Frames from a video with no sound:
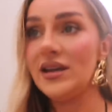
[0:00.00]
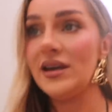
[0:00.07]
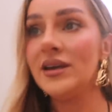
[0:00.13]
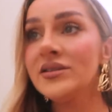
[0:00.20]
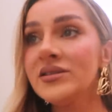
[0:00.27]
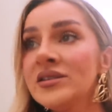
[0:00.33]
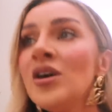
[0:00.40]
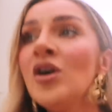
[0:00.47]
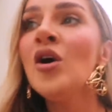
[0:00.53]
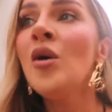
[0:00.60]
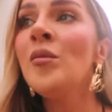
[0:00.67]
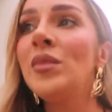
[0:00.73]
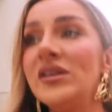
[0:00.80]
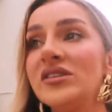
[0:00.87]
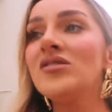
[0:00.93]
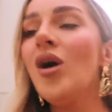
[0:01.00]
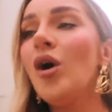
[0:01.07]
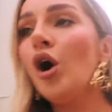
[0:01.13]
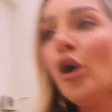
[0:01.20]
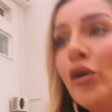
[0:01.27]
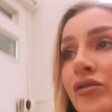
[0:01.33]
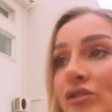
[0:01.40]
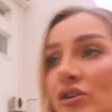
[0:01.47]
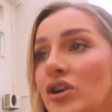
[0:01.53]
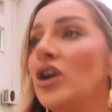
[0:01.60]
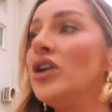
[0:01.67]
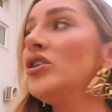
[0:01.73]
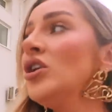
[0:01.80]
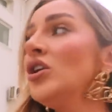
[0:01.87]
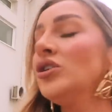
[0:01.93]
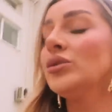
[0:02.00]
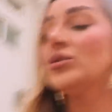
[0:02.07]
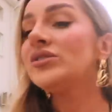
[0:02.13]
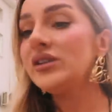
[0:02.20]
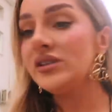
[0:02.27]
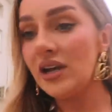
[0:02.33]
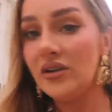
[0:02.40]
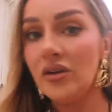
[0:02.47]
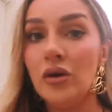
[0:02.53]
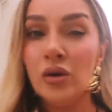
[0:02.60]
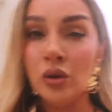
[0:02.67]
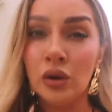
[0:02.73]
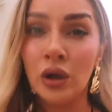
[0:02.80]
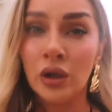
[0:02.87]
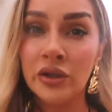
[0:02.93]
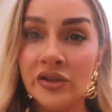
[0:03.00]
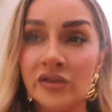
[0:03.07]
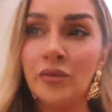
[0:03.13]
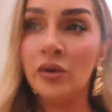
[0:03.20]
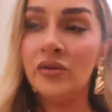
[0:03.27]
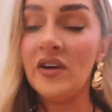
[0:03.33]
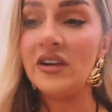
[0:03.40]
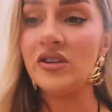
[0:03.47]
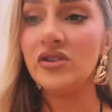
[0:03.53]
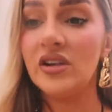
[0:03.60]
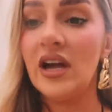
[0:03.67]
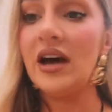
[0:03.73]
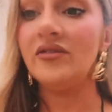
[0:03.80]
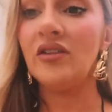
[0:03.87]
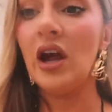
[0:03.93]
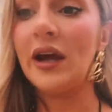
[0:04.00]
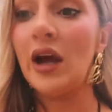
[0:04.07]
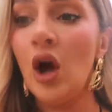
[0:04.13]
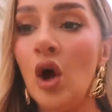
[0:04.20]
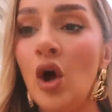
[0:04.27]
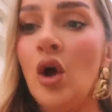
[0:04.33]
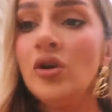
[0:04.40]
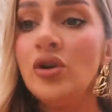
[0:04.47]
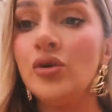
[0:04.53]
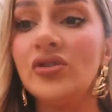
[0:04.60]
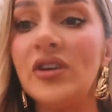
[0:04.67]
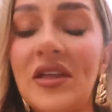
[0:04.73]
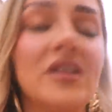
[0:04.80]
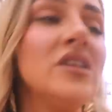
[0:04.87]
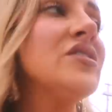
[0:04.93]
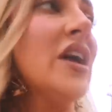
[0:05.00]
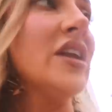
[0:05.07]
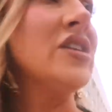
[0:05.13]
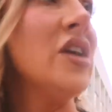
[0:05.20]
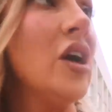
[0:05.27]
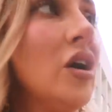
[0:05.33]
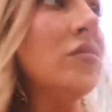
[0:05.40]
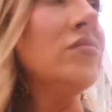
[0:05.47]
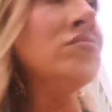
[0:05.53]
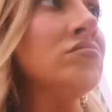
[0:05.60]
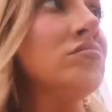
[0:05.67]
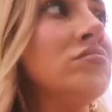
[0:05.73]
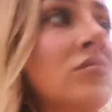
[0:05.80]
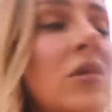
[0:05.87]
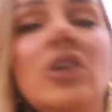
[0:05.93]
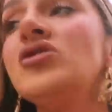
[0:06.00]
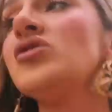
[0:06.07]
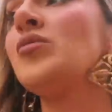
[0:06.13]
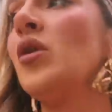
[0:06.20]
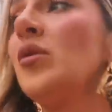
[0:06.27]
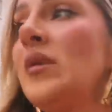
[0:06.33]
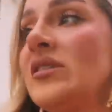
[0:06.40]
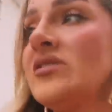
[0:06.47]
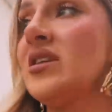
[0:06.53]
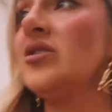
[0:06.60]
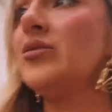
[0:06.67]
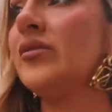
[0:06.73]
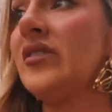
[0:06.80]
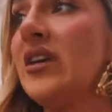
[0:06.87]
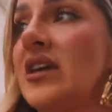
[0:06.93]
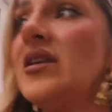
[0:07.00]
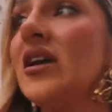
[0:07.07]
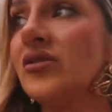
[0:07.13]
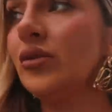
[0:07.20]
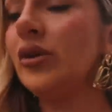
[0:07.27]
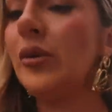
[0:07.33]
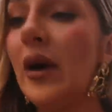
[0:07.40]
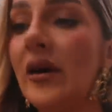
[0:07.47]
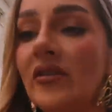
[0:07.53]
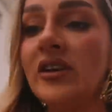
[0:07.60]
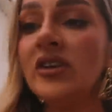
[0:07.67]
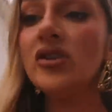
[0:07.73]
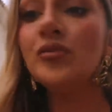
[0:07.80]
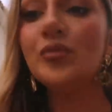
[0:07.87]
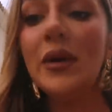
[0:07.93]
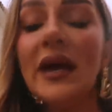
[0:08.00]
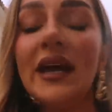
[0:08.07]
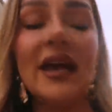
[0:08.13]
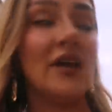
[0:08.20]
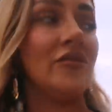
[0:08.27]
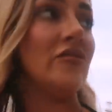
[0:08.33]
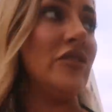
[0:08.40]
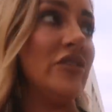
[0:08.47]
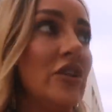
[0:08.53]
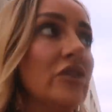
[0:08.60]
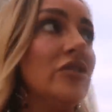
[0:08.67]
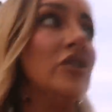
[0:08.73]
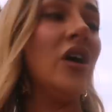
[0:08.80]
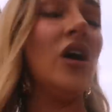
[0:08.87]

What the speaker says: this, but it's not often you'll sit down at an all-inclusive buffet and just have, like, you'll just get the lasagna and just put a bit of salad with it, and that's all you have. Like, you just pick at everything, don't you?